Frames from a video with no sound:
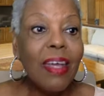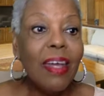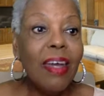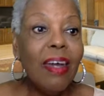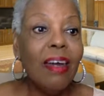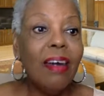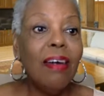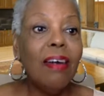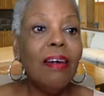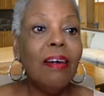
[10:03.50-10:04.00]

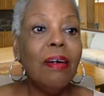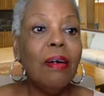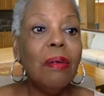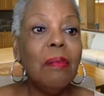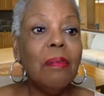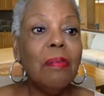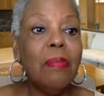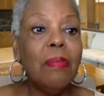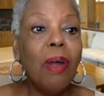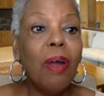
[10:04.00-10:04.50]
Or
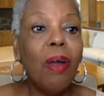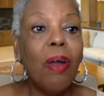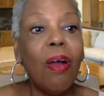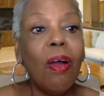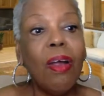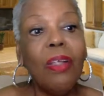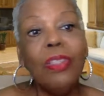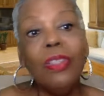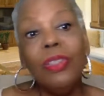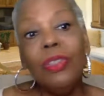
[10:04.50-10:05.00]

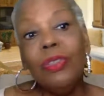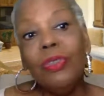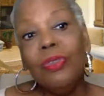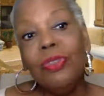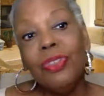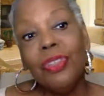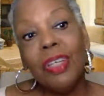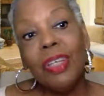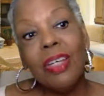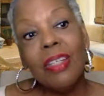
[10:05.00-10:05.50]
are you
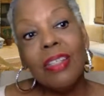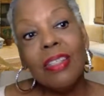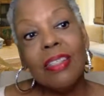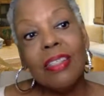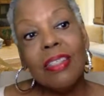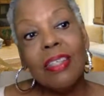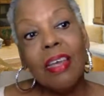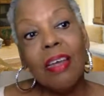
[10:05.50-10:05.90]
just